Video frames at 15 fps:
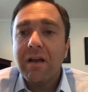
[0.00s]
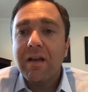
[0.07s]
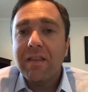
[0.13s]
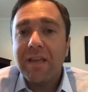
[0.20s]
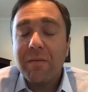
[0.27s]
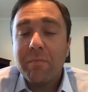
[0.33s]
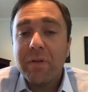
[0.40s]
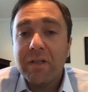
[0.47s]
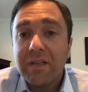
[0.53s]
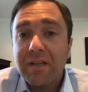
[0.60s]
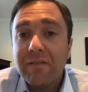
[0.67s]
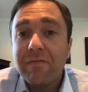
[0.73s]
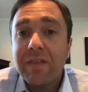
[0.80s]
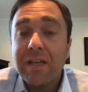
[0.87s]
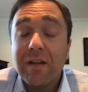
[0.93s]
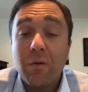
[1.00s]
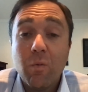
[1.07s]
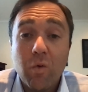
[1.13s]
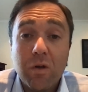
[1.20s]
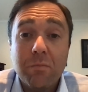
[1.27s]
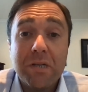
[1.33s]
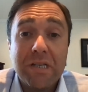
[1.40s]
they believe that it
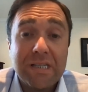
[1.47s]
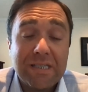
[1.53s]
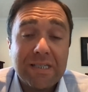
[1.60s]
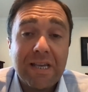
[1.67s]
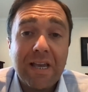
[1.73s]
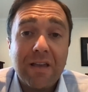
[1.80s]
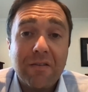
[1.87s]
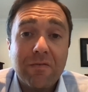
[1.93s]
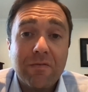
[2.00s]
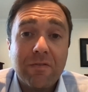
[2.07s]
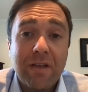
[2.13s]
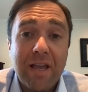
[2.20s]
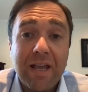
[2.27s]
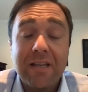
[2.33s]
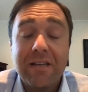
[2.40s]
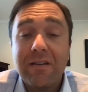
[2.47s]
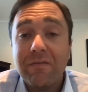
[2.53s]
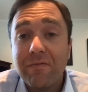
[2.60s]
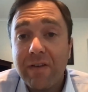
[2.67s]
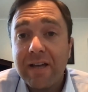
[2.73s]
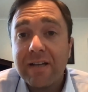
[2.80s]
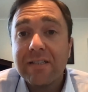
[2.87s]
would be safe and
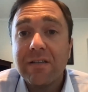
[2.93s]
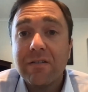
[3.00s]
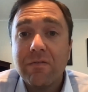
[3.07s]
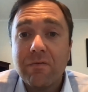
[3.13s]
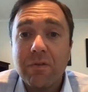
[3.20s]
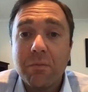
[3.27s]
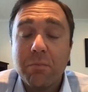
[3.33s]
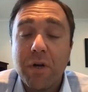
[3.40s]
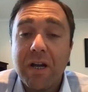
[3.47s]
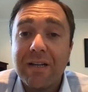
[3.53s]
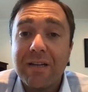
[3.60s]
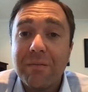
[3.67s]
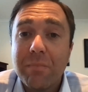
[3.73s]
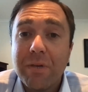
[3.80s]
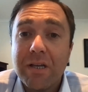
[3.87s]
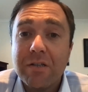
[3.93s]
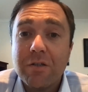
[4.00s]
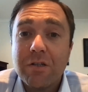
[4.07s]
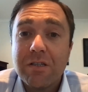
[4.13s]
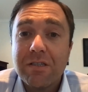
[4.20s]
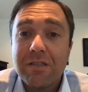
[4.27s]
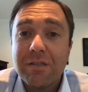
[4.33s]
effective for pregnant
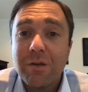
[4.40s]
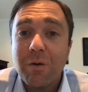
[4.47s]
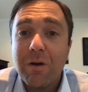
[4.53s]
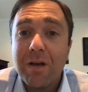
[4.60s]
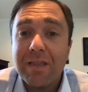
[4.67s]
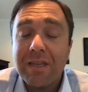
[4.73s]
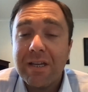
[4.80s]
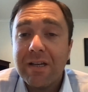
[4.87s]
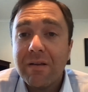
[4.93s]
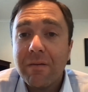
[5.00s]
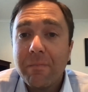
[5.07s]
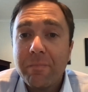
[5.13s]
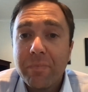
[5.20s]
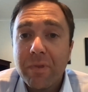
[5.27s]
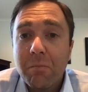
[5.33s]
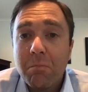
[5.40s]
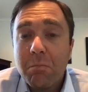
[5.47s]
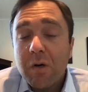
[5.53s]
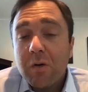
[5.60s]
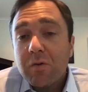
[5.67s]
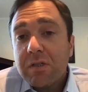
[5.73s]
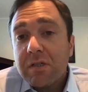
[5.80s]
patients. So I think
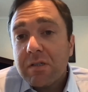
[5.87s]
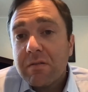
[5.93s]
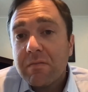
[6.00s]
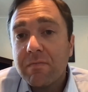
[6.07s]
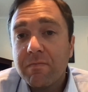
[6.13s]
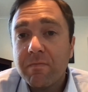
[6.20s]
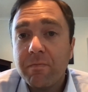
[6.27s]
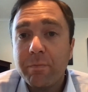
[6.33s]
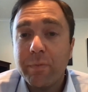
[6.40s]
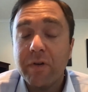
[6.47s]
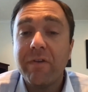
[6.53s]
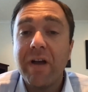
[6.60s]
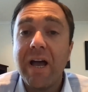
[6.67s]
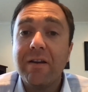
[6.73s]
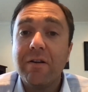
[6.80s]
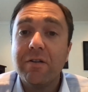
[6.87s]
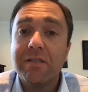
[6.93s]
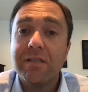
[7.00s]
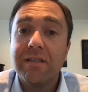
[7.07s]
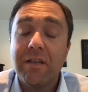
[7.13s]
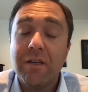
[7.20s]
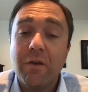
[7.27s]
most
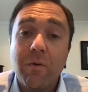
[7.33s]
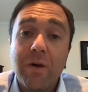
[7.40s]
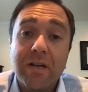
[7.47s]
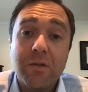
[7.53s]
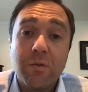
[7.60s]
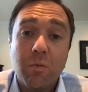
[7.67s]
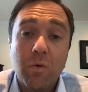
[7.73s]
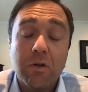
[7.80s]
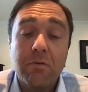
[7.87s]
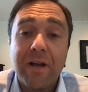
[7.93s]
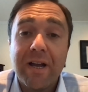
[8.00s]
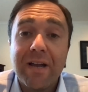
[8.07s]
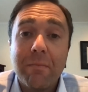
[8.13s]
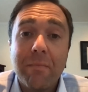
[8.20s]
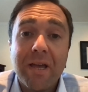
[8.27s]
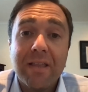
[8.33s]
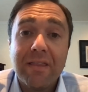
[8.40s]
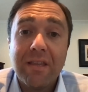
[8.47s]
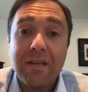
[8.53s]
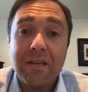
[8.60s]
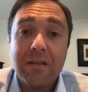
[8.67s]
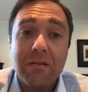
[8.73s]
providers in the US would recommend
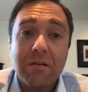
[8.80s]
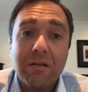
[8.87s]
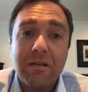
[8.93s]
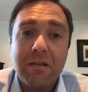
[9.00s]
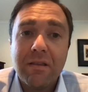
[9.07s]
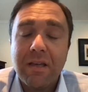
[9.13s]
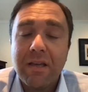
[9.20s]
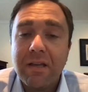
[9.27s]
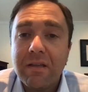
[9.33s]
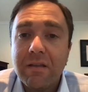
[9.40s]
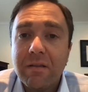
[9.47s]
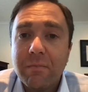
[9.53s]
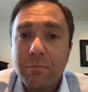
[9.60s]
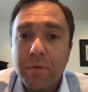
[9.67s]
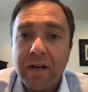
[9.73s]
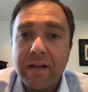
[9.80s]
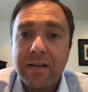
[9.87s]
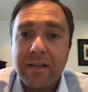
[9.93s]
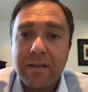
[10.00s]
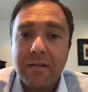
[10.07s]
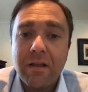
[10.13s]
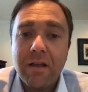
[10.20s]
that
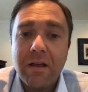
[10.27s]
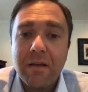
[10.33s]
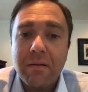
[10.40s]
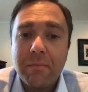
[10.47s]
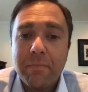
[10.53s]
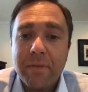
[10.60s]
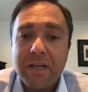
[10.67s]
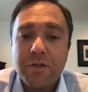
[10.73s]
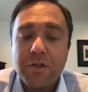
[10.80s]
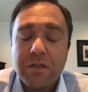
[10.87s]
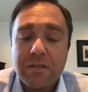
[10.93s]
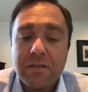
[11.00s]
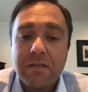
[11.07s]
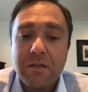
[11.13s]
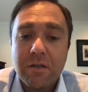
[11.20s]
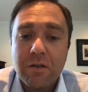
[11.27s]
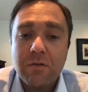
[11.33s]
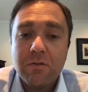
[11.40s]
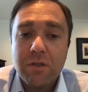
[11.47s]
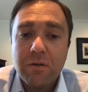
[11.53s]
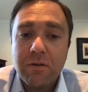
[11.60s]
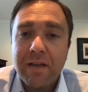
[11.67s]
pregnant patients,
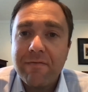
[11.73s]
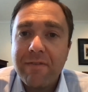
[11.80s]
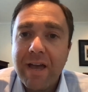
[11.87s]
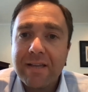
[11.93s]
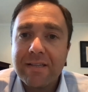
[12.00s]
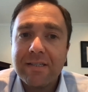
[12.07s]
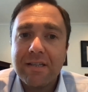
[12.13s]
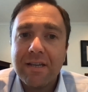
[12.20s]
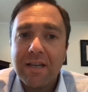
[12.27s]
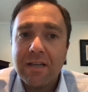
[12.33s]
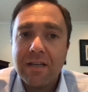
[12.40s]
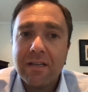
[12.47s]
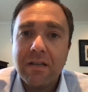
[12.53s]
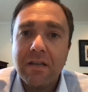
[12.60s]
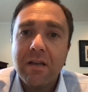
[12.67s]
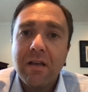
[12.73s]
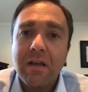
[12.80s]
do get vaccinated.